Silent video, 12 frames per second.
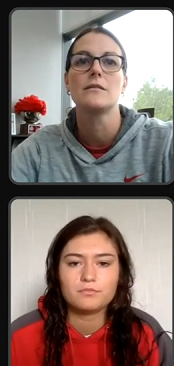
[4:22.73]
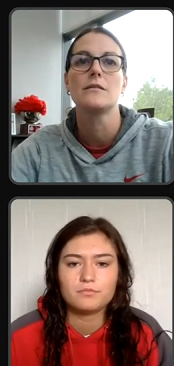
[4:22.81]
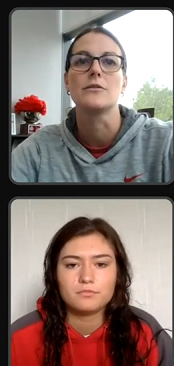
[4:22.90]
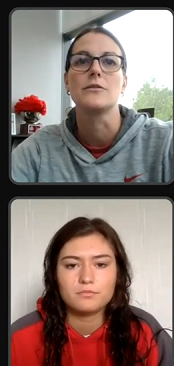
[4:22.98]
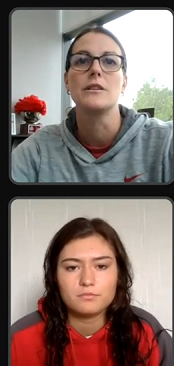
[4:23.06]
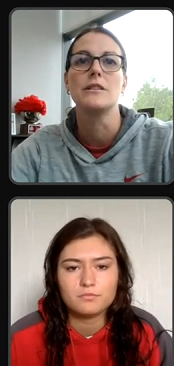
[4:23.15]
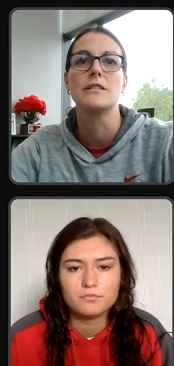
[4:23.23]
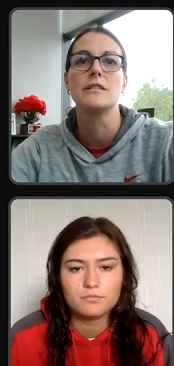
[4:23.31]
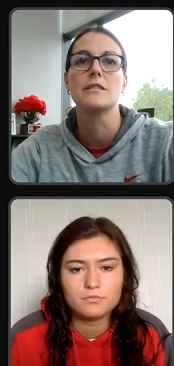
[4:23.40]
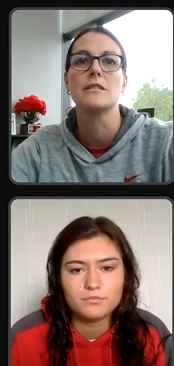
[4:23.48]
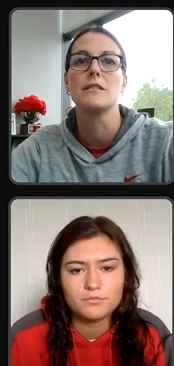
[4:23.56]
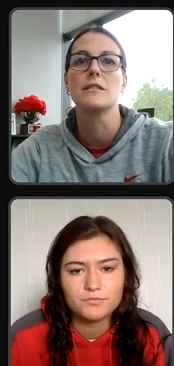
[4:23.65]
Speaker 1: So in
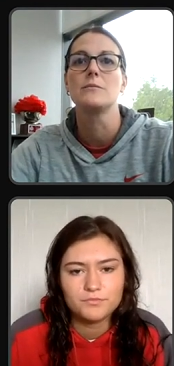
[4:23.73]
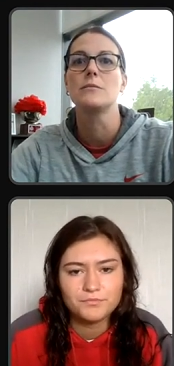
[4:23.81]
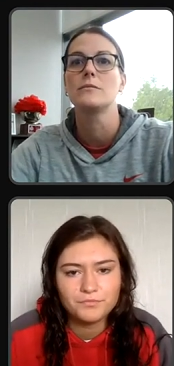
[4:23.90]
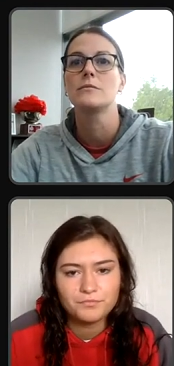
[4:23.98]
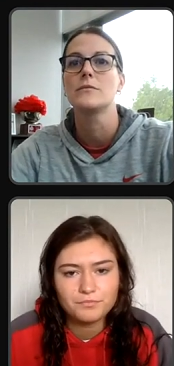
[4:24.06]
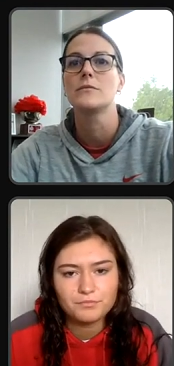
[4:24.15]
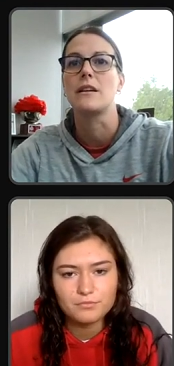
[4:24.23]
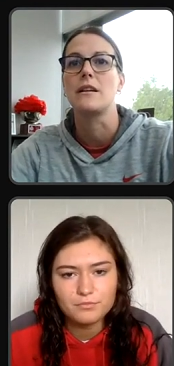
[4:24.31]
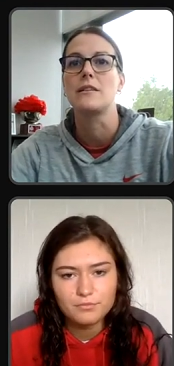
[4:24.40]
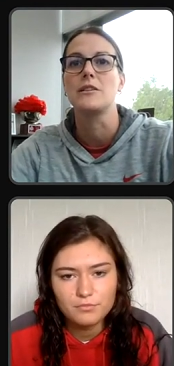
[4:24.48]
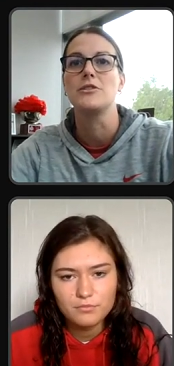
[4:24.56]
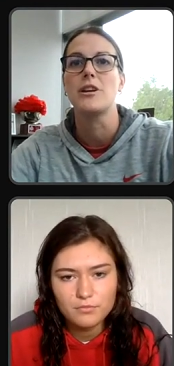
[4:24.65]
system, setting
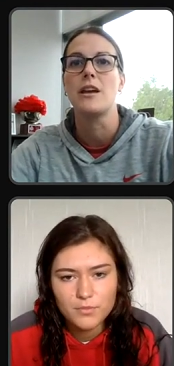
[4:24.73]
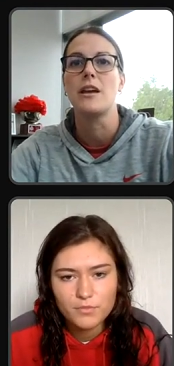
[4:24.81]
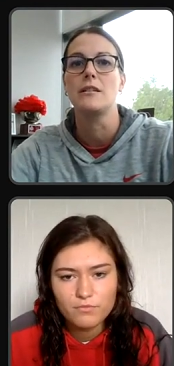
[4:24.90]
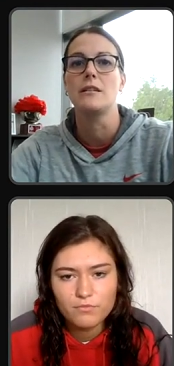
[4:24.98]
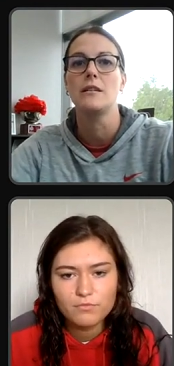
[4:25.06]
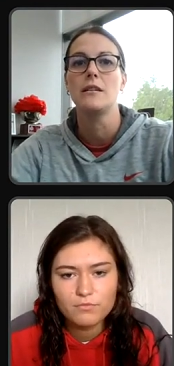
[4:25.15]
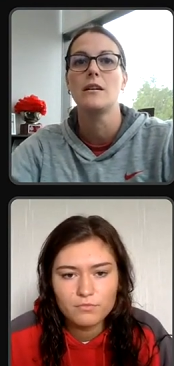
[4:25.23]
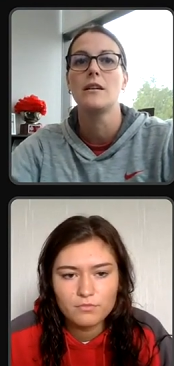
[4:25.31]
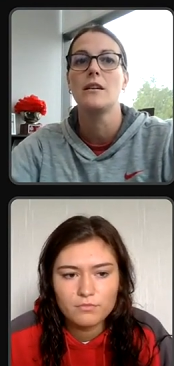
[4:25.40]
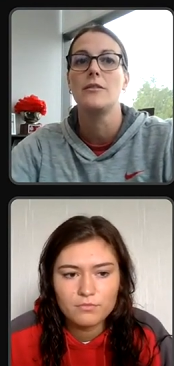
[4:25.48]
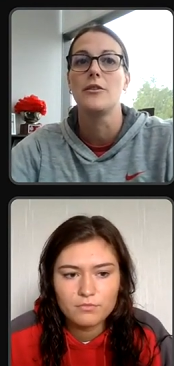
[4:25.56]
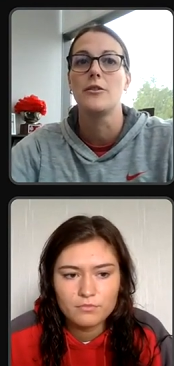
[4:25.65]
out the Jen,
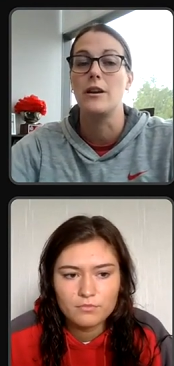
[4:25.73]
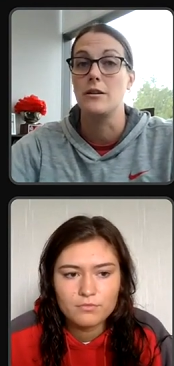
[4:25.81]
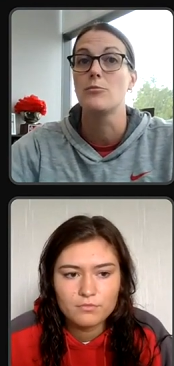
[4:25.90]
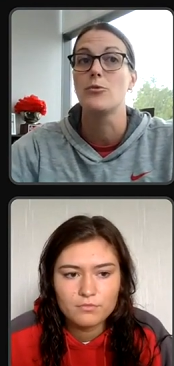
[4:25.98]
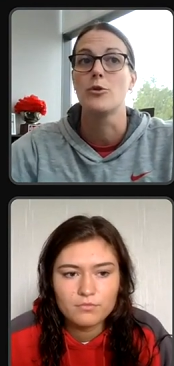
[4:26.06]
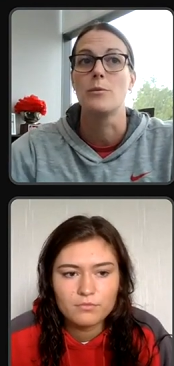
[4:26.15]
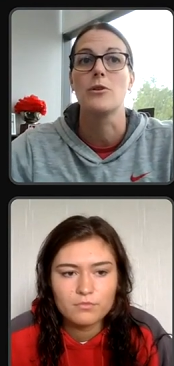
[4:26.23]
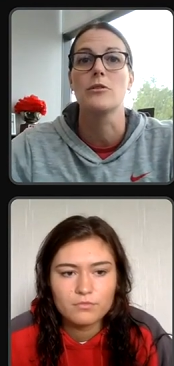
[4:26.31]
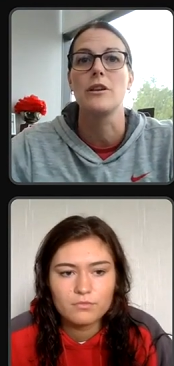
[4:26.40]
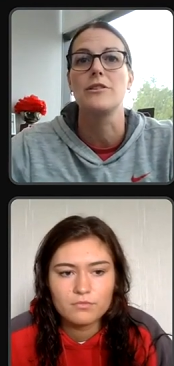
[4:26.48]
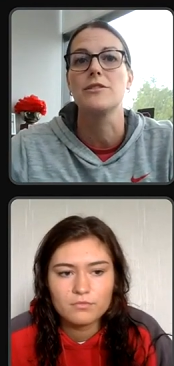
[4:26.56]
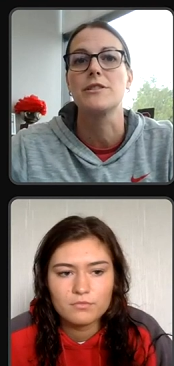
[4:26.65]
they're in
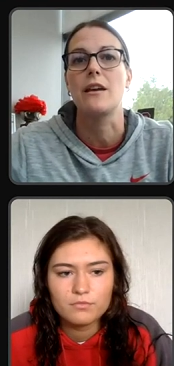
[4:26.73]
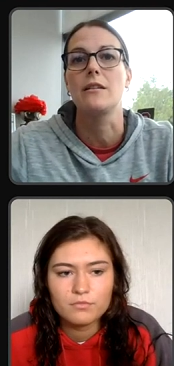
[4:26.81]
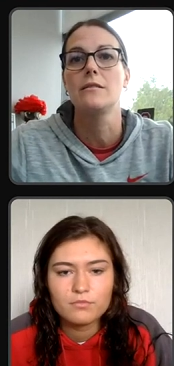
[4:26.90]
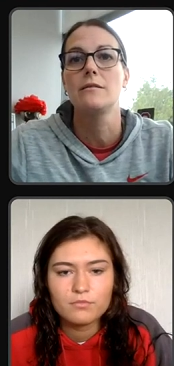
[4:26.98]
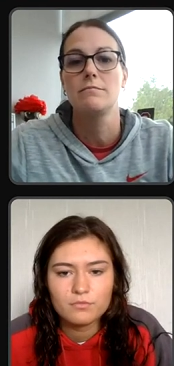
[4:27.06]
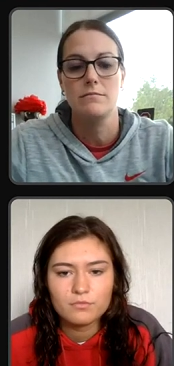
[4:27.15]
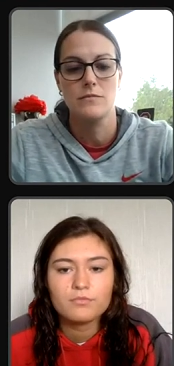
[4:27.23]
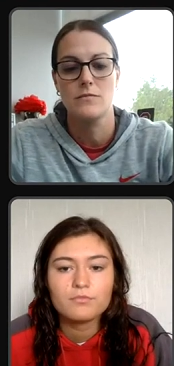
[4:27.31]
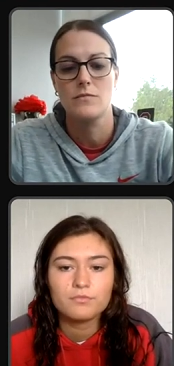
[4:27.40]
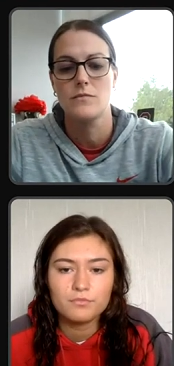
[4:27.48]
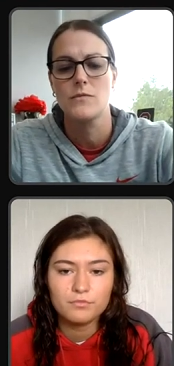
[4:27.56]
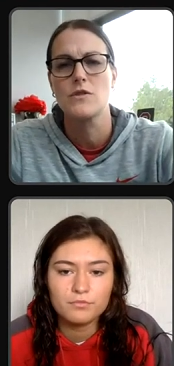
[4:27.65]
perimeter, like you said.
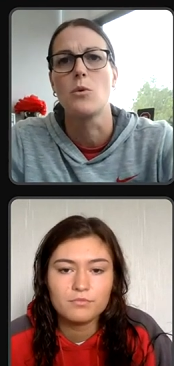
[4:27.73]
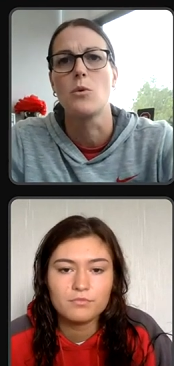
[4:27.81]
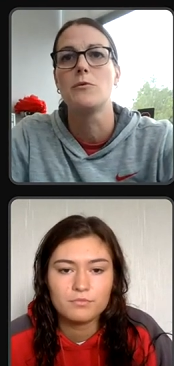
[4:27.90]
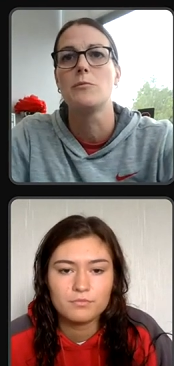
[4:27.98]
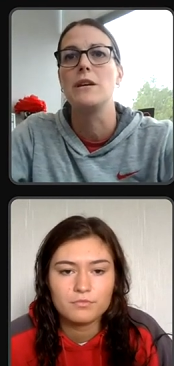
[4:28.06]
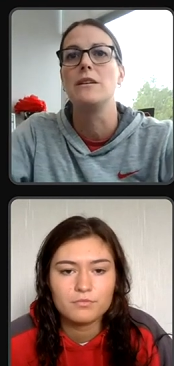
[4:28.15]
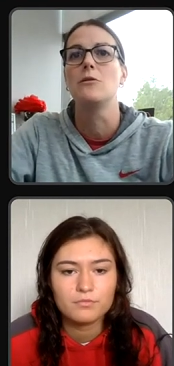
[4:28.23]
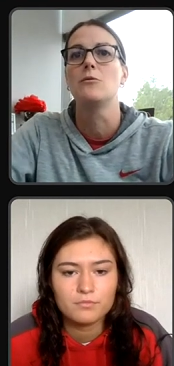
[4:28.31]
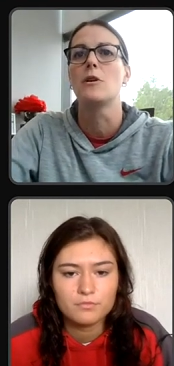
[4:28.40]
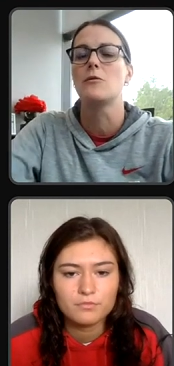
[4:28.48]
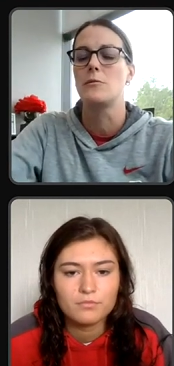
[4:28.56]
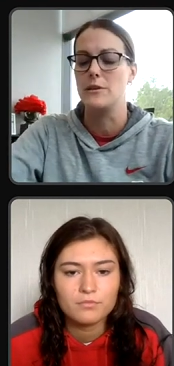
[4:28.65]
Mm-hmm. So what would be
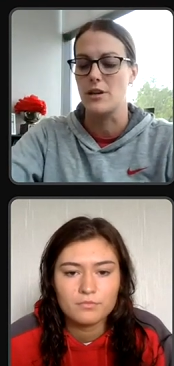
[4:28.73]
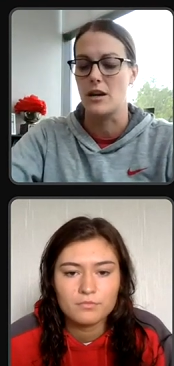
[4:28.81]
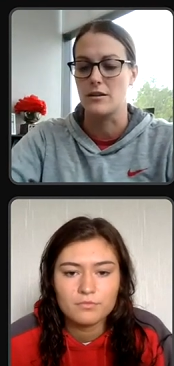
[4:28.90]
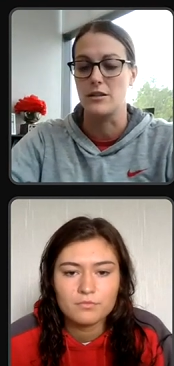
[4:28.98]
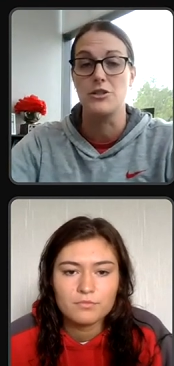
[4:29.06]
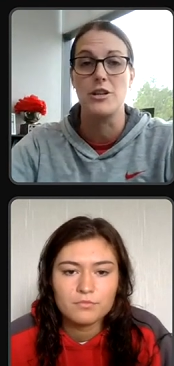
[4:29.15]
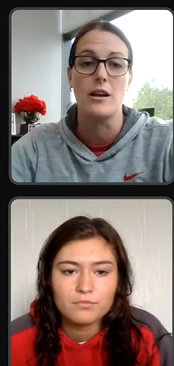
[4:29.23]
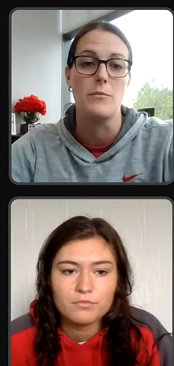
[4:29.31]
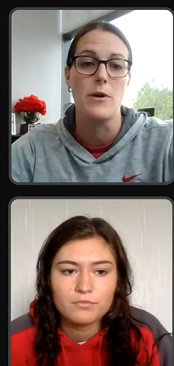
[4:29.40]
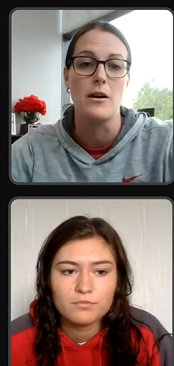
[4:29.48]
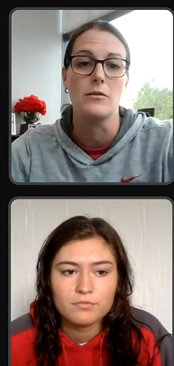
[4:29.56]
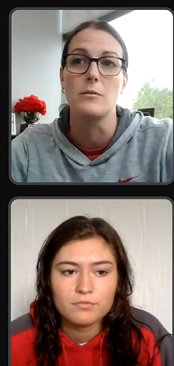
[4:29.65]
what would we be talking to Jen
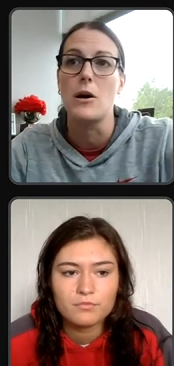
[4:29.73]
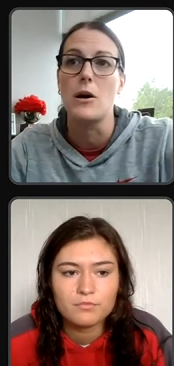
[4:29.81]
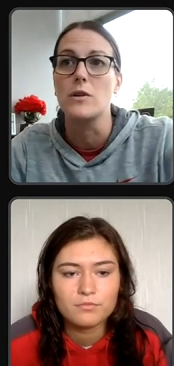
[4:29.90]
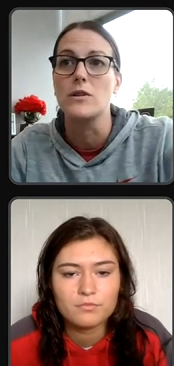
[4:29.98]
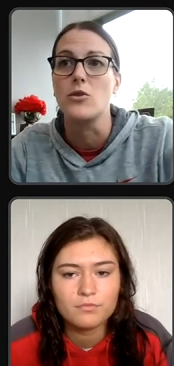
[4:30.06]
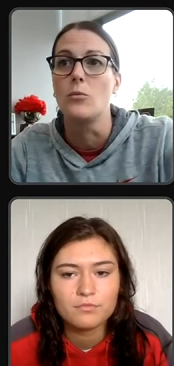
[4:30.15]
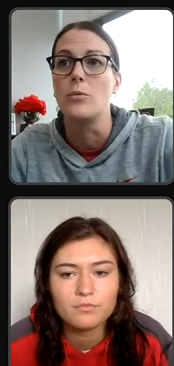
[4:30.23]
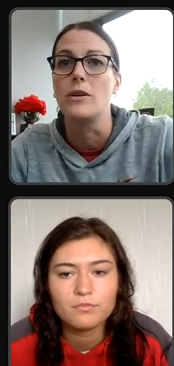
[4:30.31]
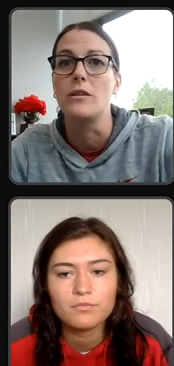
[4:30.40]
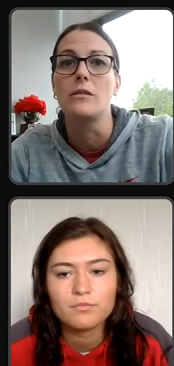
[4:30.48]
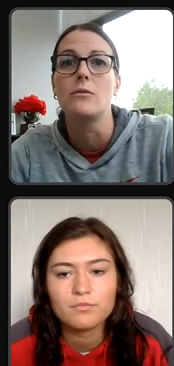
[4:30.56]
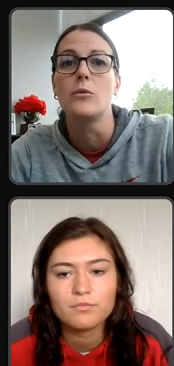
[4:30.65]
about about what's
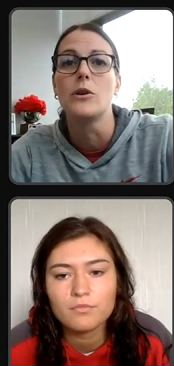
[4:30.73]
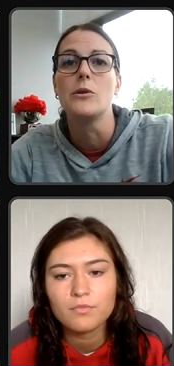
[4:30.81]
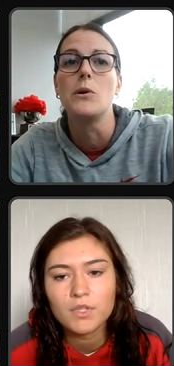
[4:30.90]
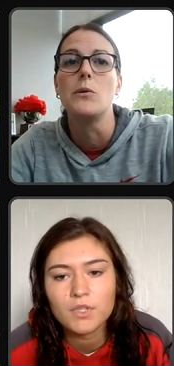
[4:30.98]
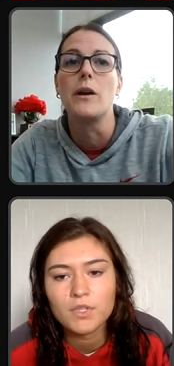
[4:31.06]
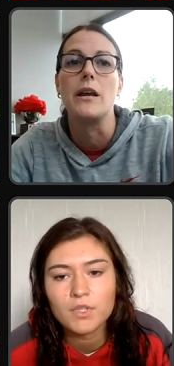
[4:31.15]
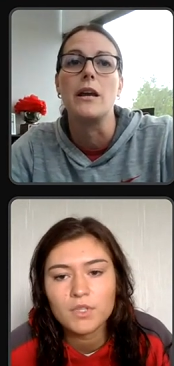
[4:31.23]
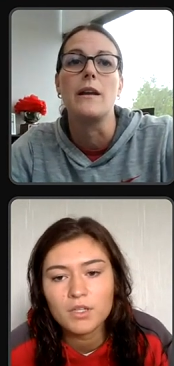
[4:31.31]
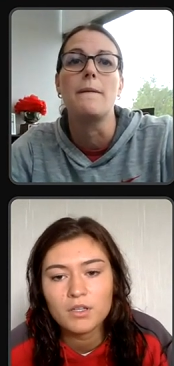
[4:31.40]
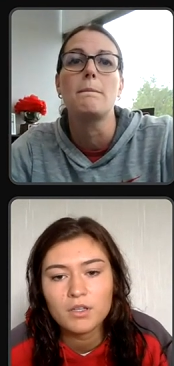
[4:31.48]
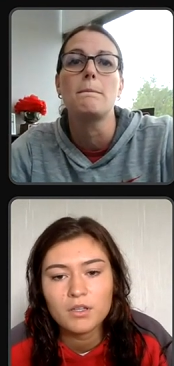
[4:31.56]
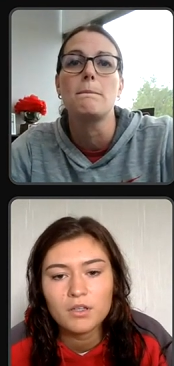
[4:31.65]
open? Where do we want to hit?